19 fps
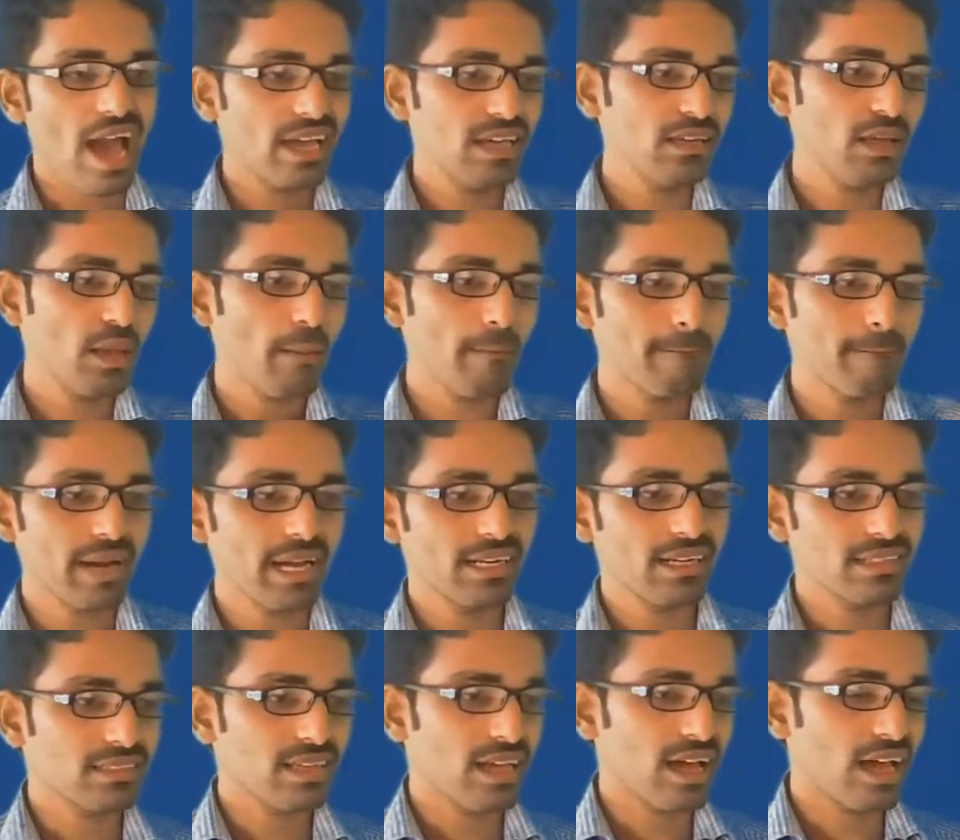
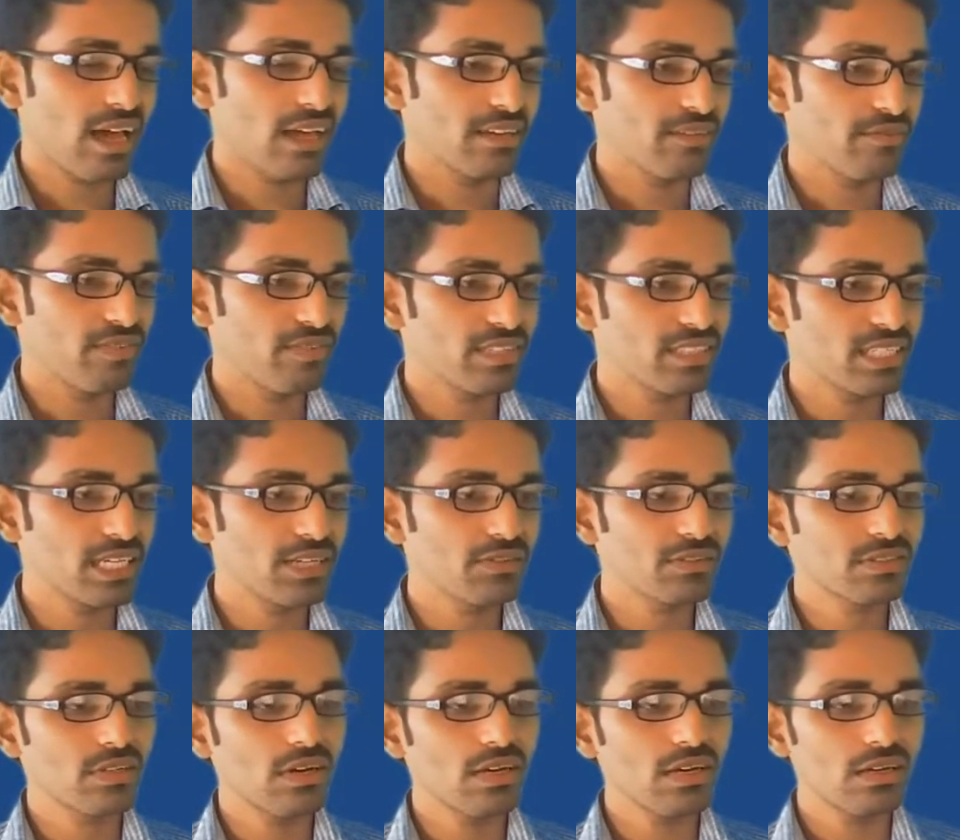minus I, which gives
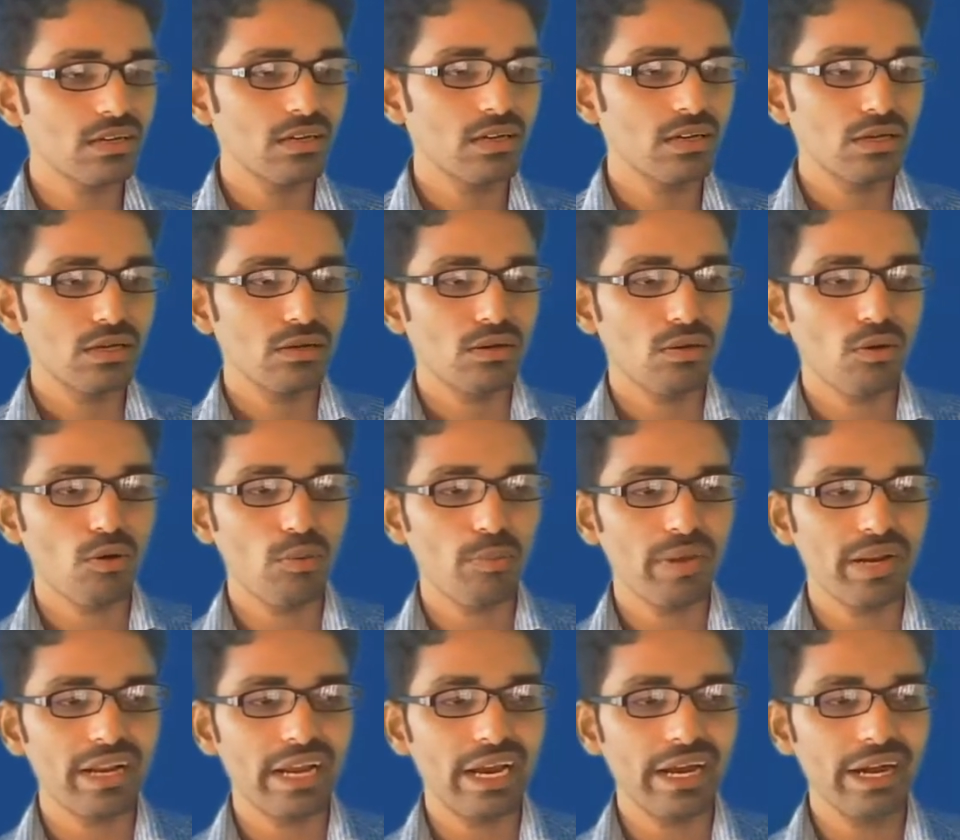your open
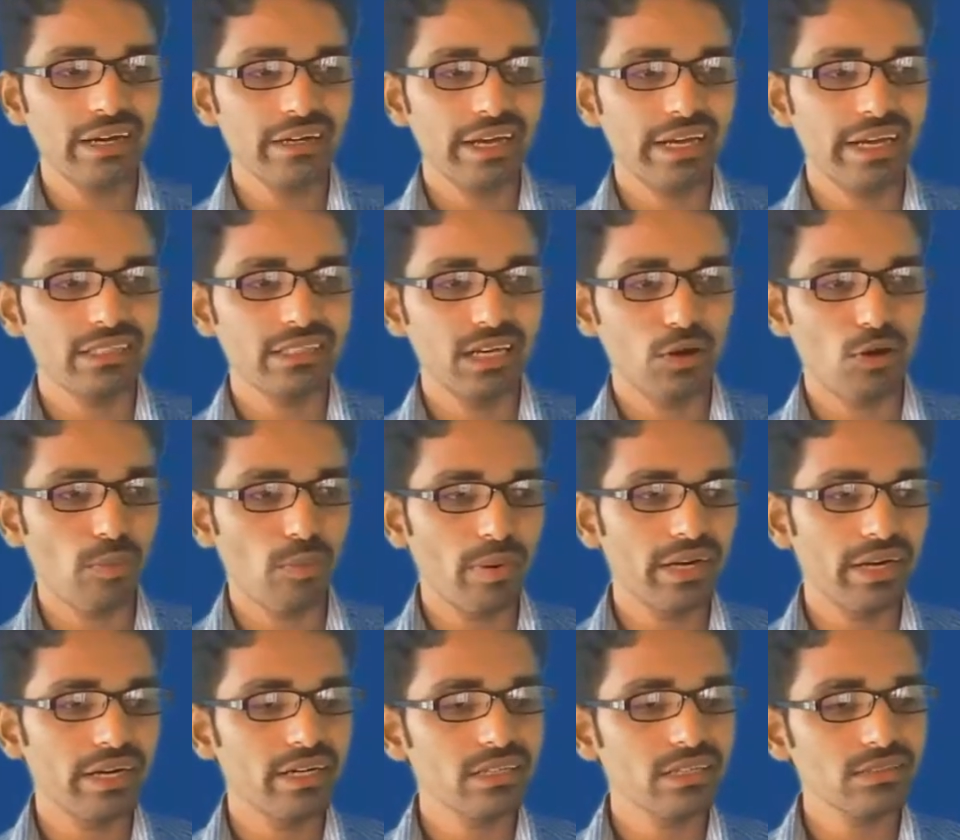end. At the open
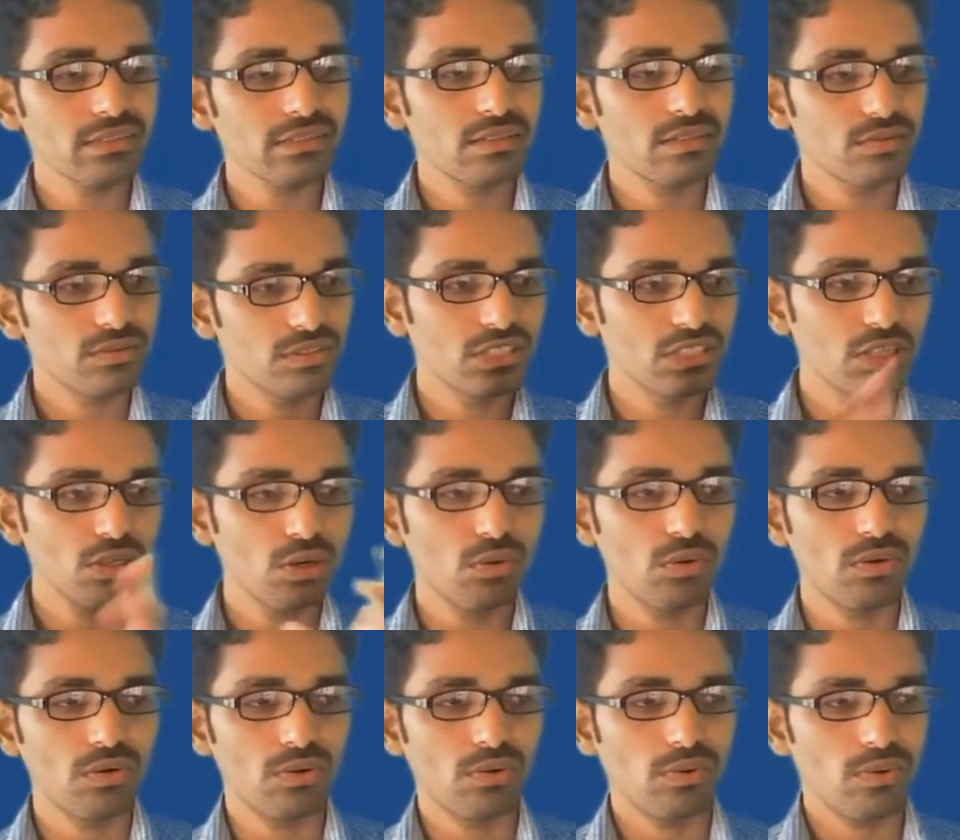end is 0
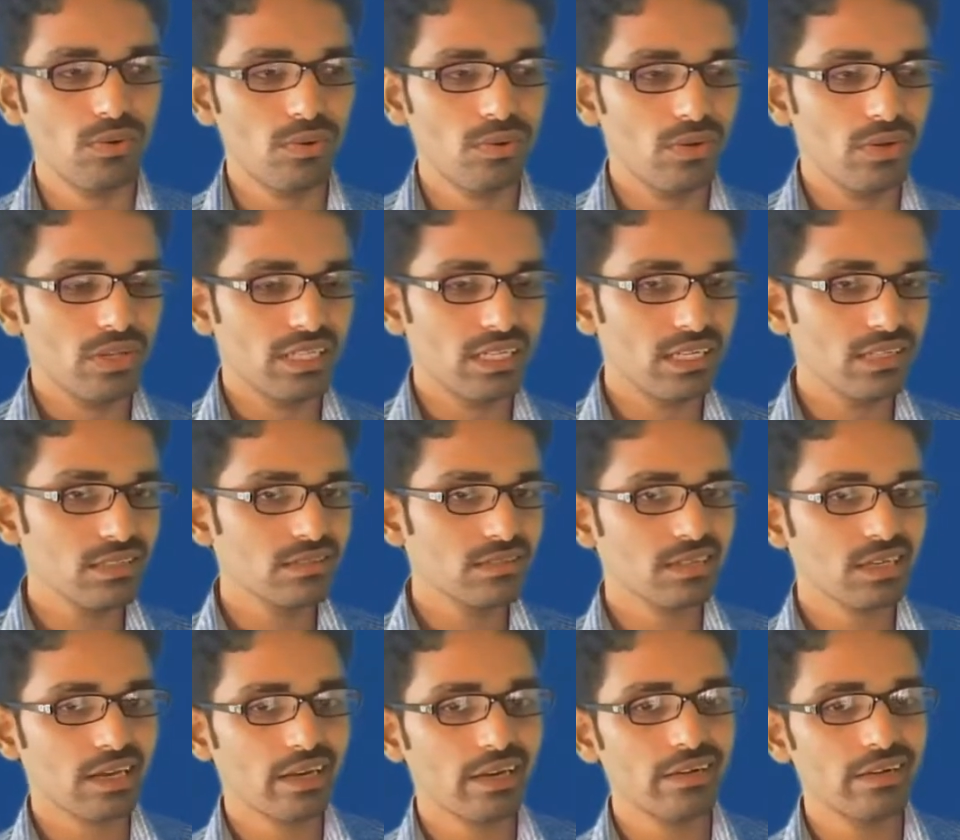volt. That is,
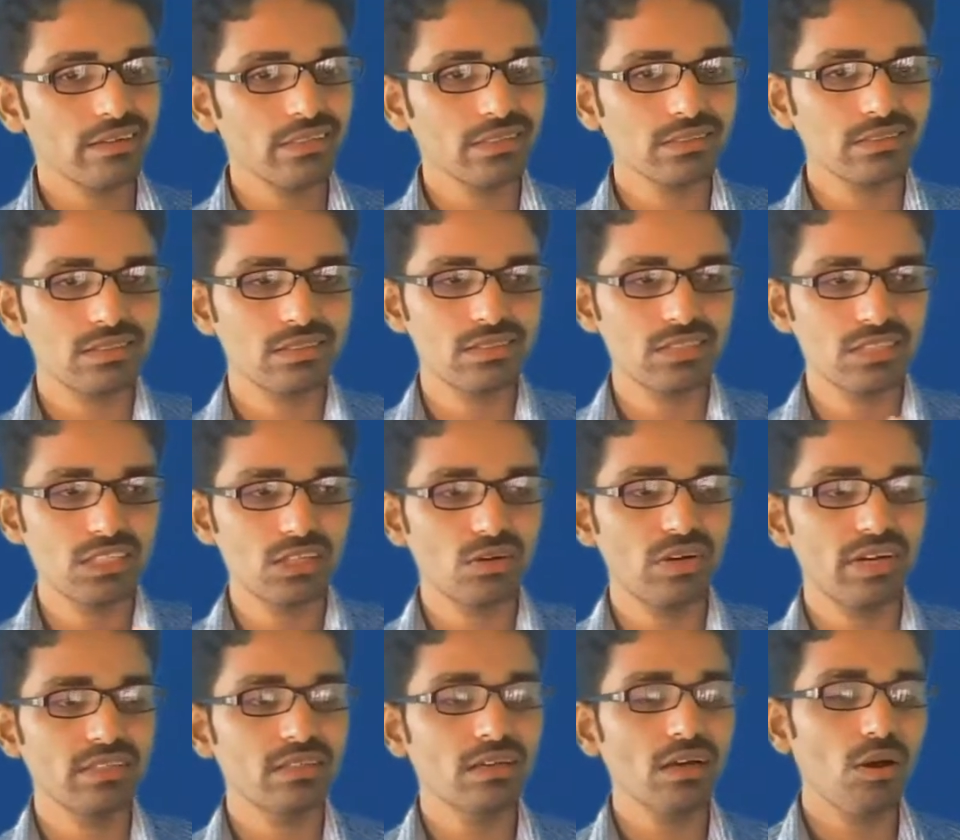current is 0
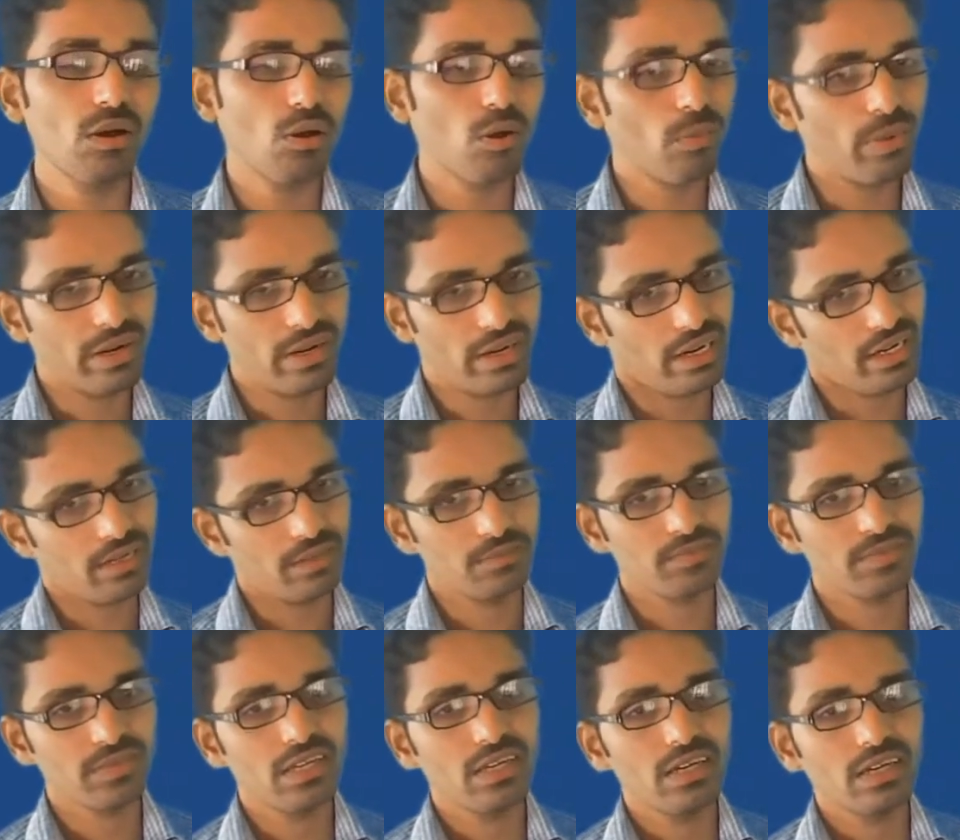at the open end.
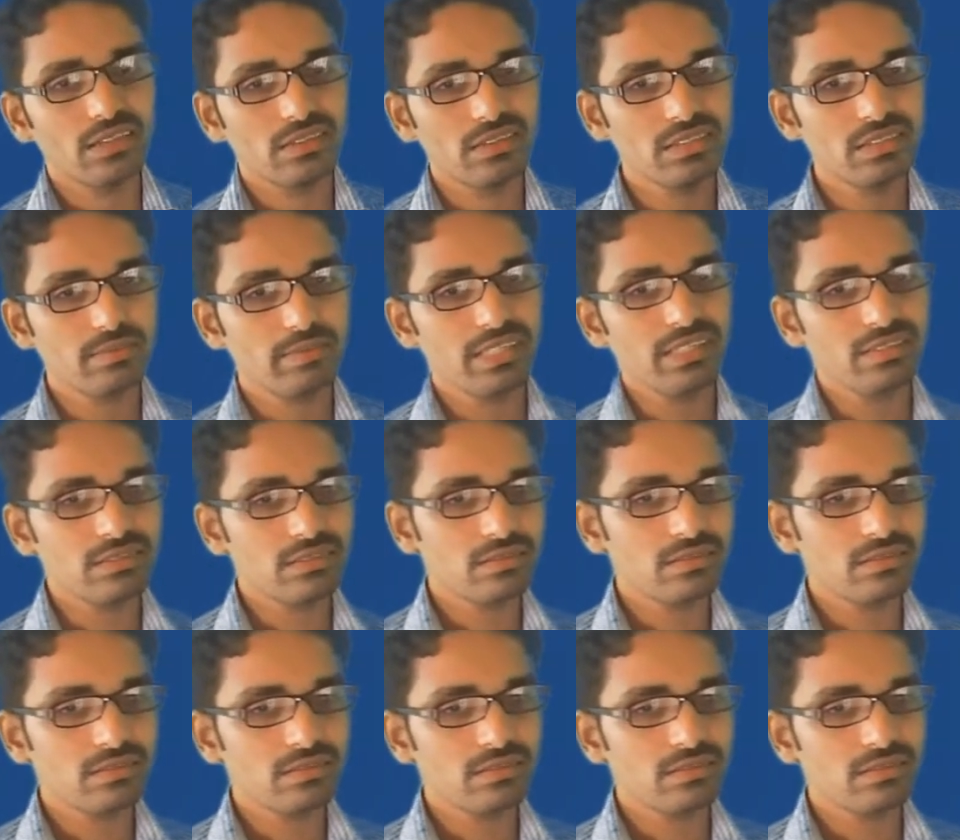This means